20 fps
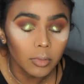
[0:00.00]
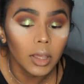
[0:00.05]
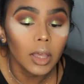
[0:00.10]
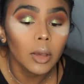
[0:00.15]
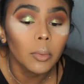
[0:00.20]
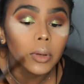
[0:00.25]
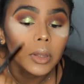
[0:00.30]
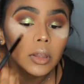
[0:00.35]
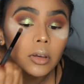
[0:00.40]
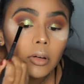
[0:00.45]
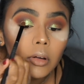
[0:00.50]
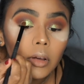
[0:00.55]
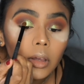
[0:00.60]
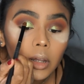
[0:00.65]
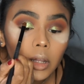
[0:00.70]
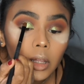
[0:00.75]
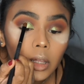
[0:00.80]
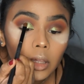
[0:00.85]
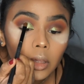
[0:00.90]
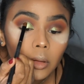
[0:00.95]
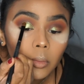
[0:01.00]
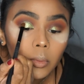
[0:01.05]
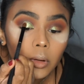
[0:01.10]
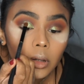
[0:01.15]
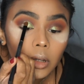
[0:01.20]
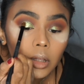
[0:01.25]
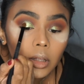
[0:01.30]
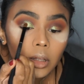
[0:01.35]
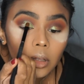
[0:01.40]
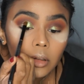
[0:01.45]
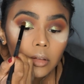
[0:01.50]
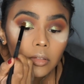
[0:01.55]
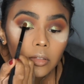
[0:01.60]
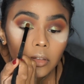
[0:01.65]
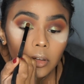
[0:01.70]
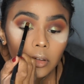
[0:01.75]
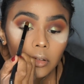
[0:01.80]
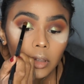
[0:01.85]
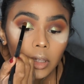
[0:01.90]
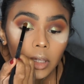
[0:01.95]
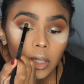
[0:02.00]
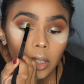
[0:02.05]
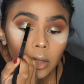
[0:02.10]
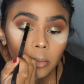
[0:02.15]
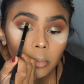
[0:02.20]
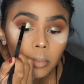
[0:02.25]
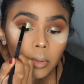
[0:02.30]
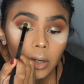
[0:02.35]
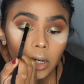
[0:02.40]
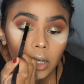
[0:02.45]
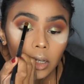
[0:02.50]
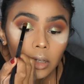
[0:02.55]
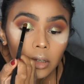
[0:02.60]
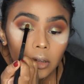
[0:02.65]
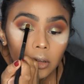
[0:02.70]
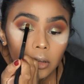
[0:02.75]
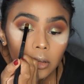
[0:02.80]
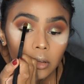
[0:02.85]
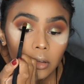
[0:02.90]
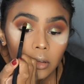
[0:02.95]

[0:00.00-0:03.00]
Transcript: again, when you're cutting it, you want to tilt your head back